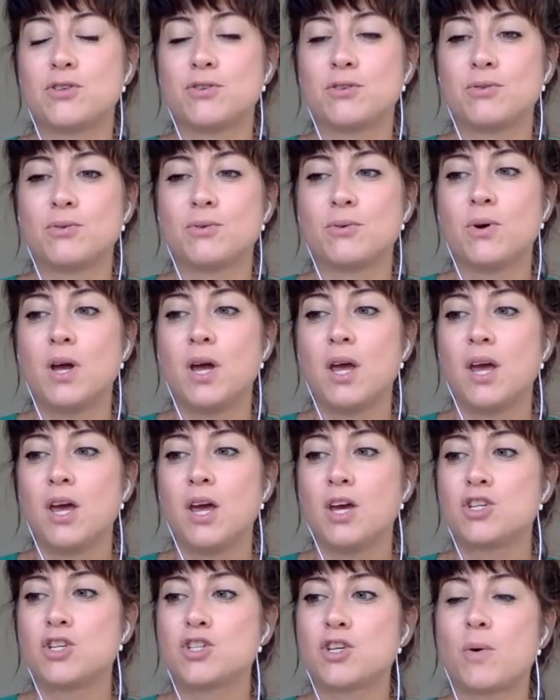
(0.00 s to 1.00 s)
to
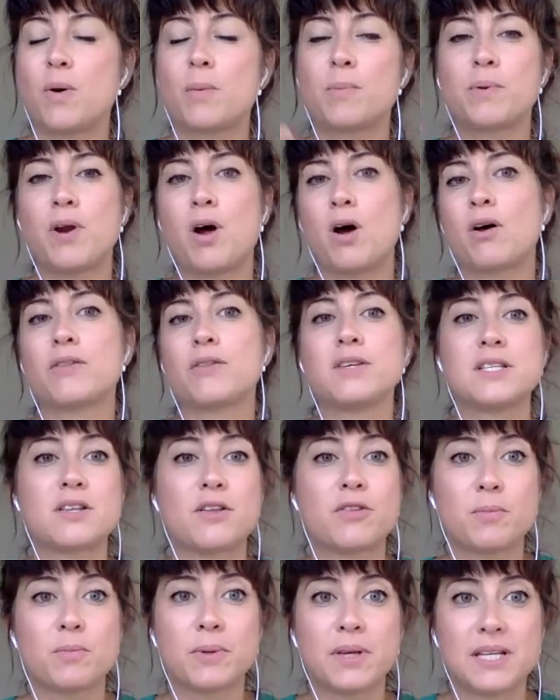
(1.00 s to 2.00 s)
show up in all these
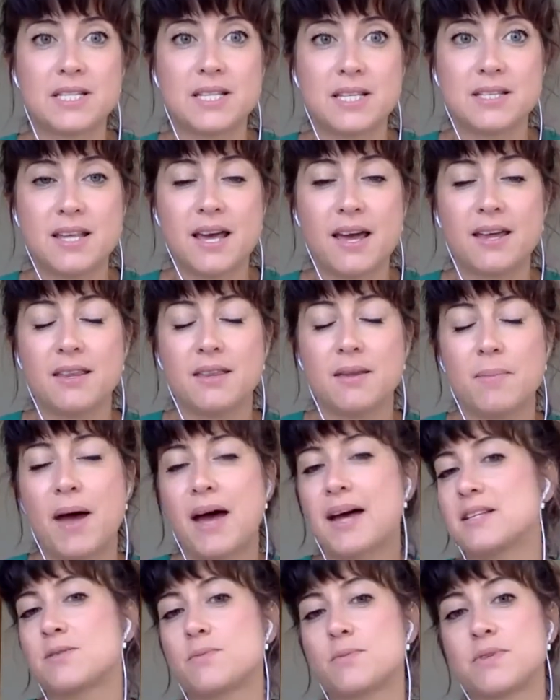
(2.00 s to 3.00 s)
other places that in the
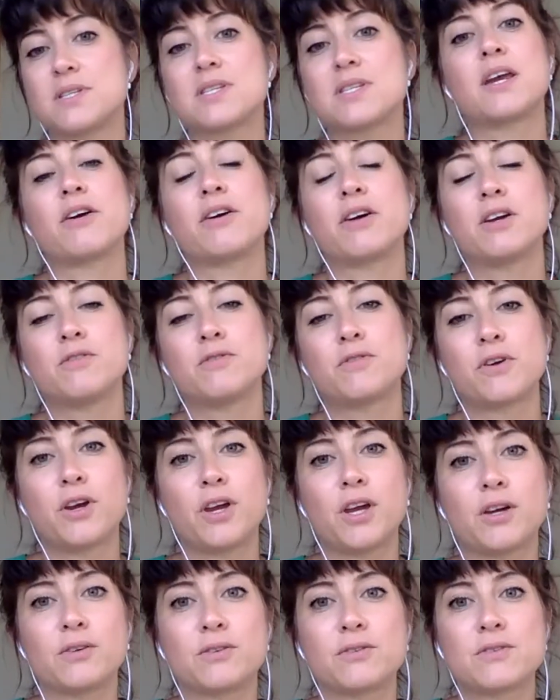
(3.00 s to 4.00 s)
past were scary for
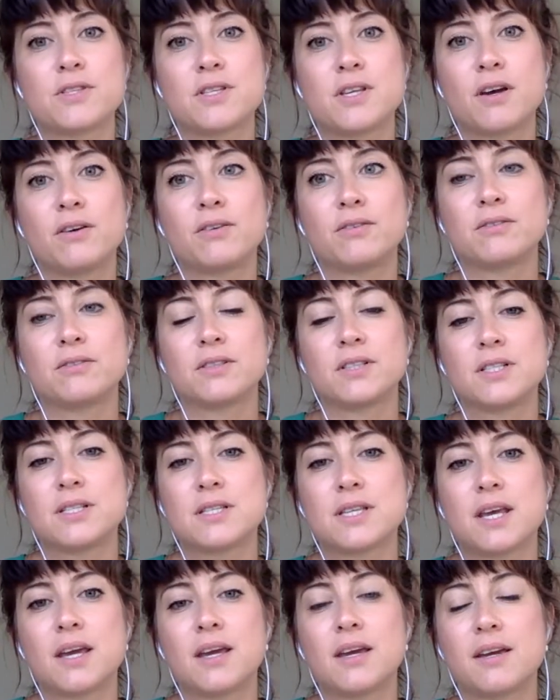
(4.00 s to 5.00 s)
you. So
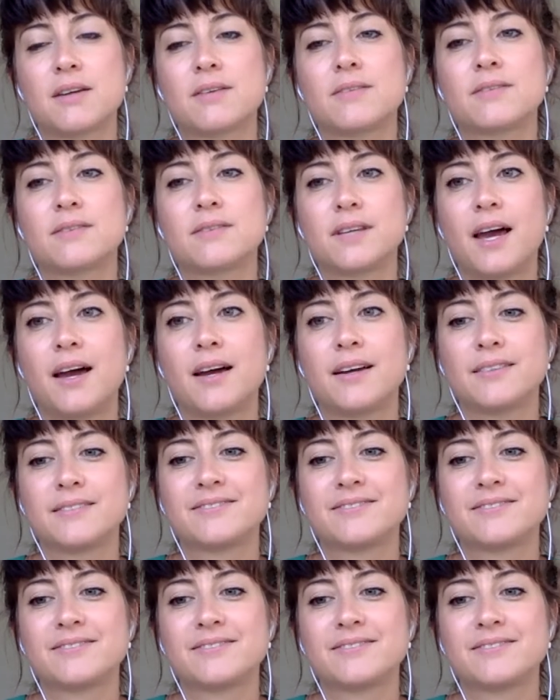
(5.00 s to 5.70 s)
it's like, yeah.